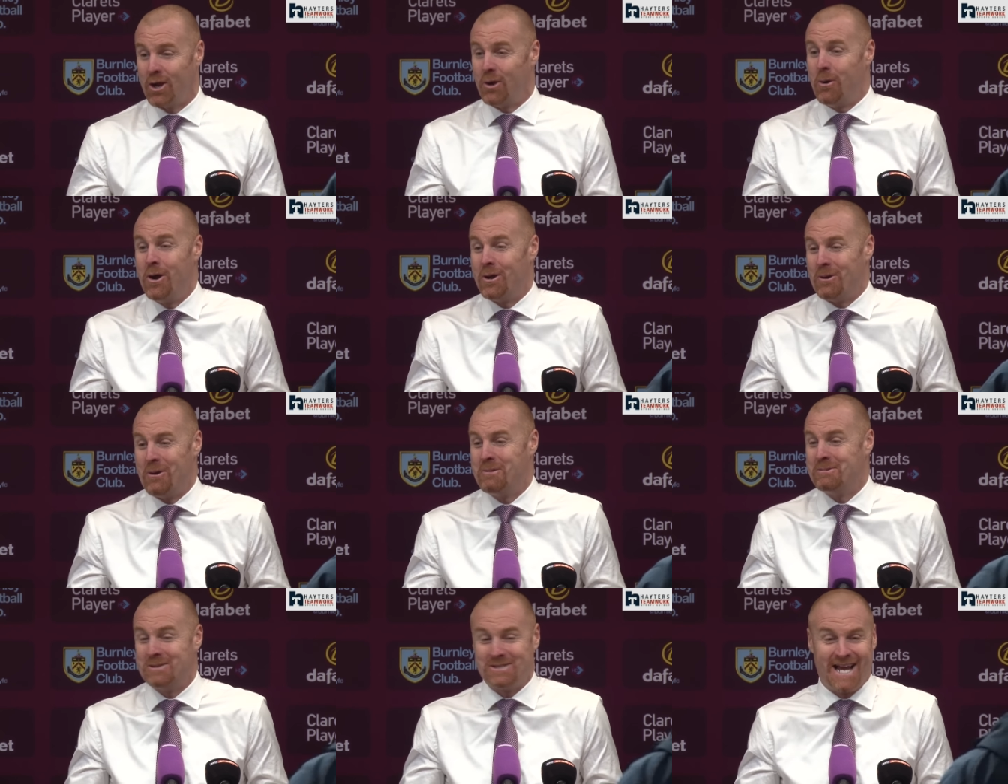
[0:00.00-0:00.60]
know what
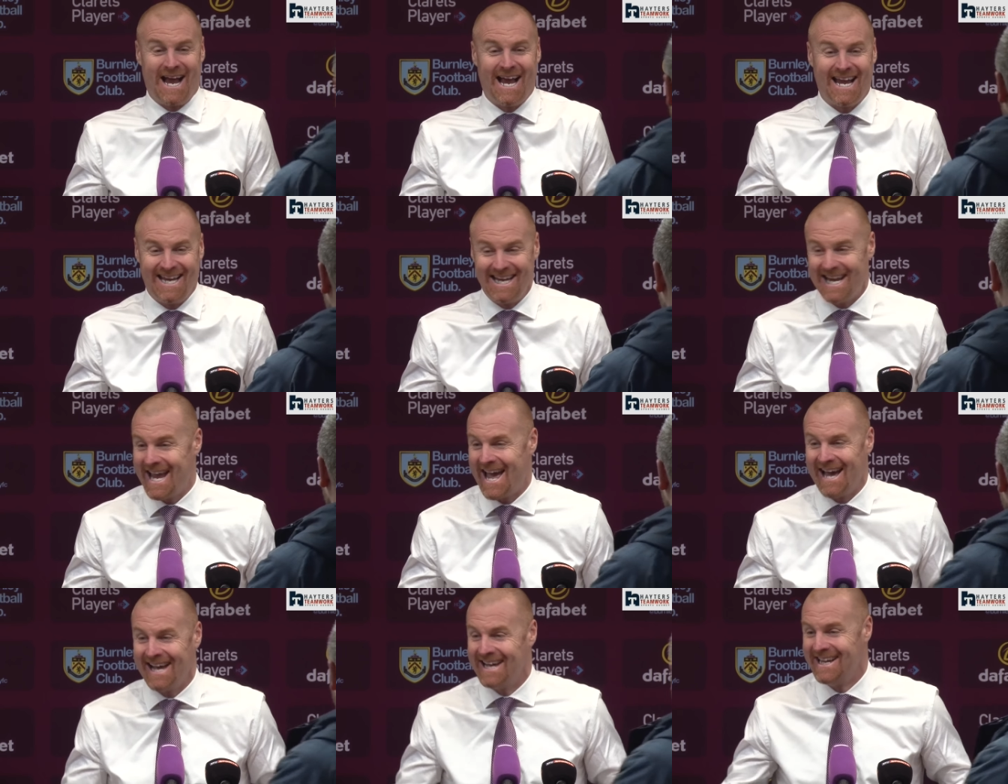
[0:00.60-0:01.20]
you want to say.
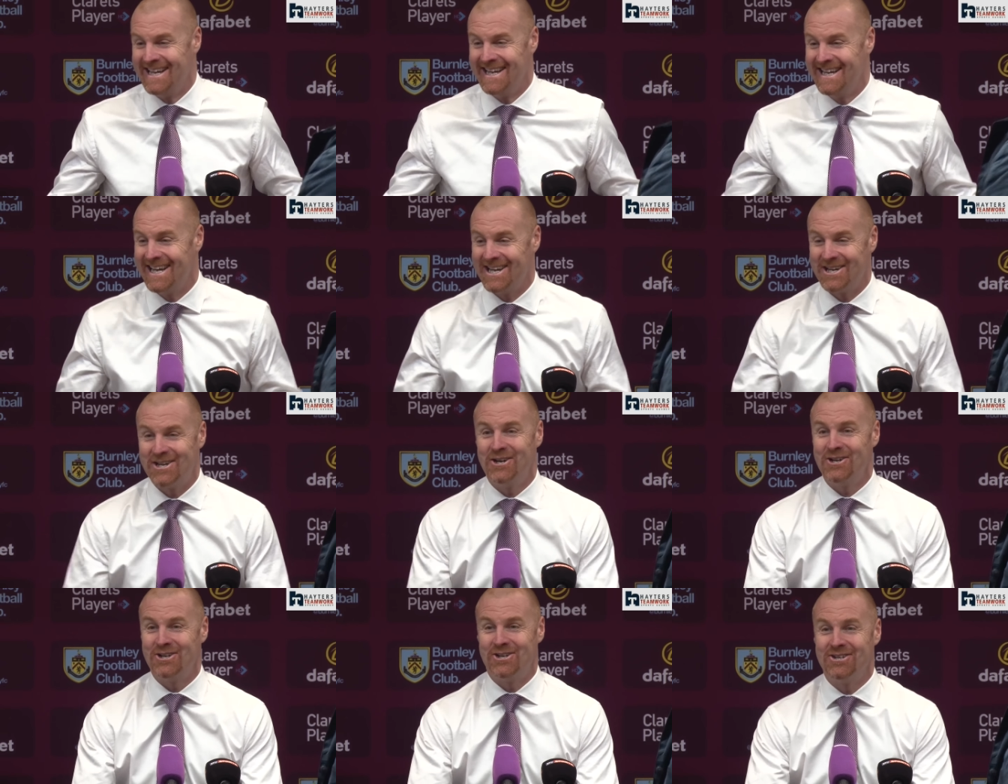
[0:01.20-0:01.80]
Yeah,
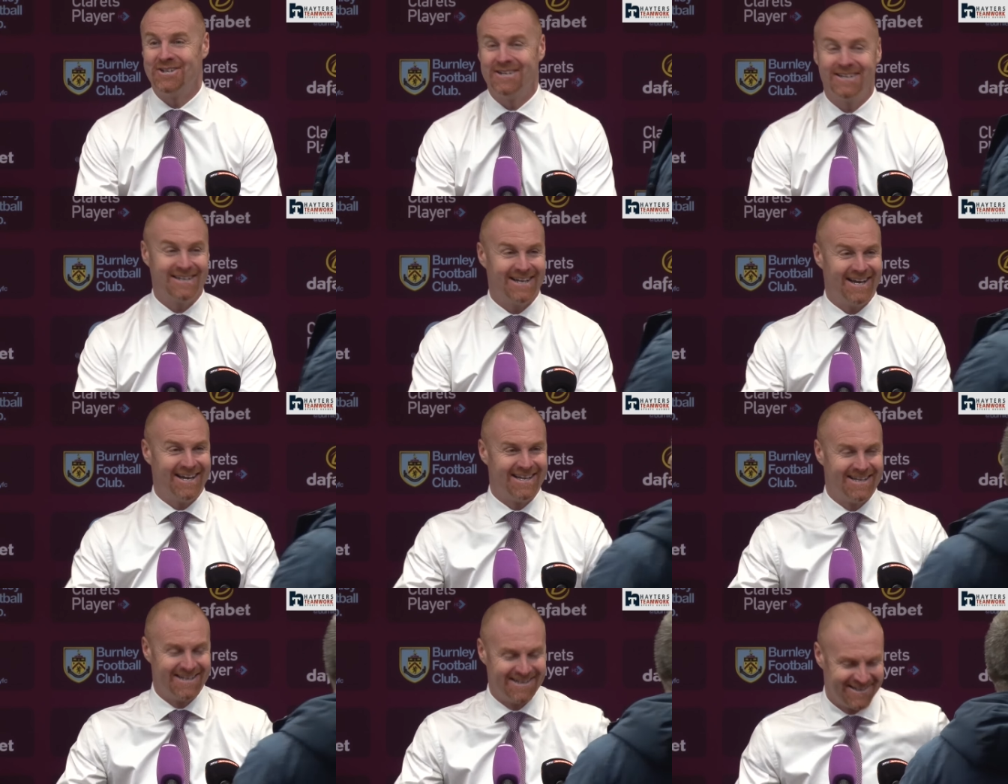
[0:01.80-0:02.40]
it could. Yeah.